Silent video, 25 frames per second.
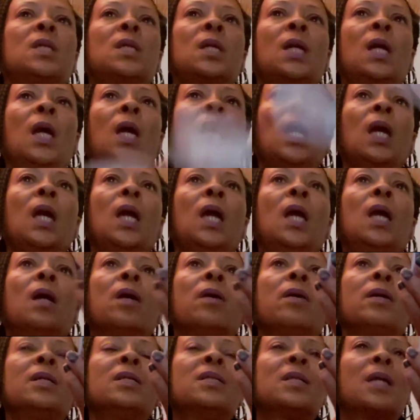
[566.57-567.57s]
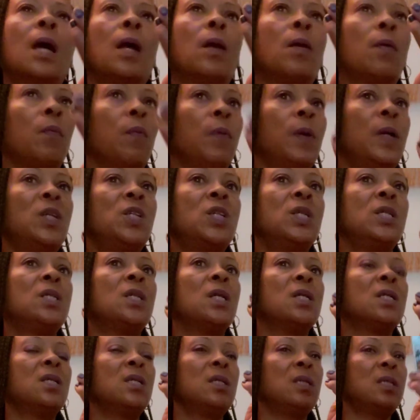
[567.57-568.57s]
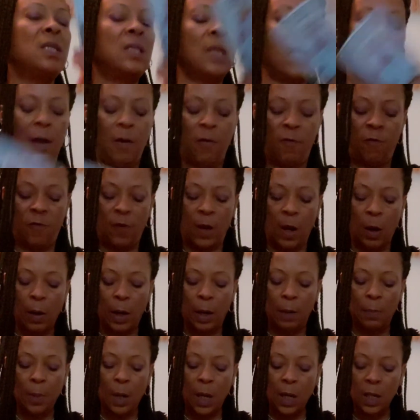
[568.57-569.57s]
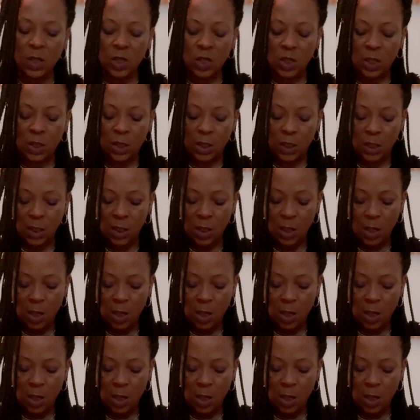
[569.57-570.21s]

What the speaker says: king here is kind of rigid, doesn't say very much.